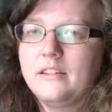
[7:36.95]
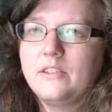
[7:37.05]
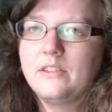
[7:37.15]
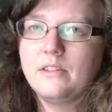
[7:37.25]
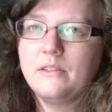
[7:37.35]

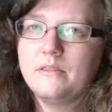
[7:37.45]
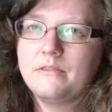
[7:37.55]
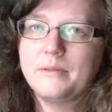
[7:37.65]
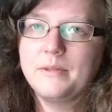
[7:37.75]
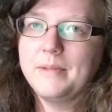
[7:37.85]
So
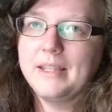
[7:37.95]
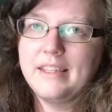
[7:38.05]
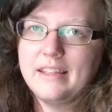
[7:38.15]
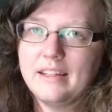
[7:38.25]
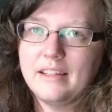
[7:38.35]
from the
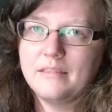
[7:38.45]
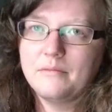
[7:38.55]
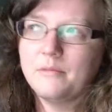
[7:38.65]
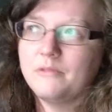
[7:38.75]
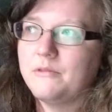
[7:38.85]
beginning,
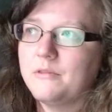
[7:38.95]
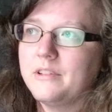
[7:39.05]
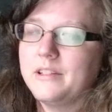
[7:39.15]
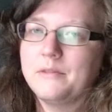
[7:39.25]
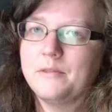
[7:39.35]
before
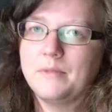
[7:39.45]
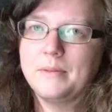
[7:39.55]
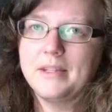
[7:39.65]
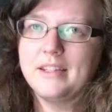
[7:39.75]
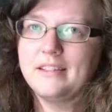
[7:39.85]
there was
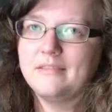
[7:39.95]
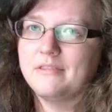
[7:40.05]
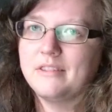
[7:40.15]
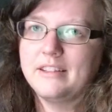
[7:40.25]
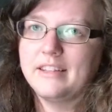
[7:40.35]
women,
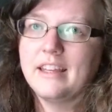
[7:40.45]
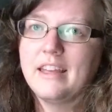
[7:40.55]
before anything,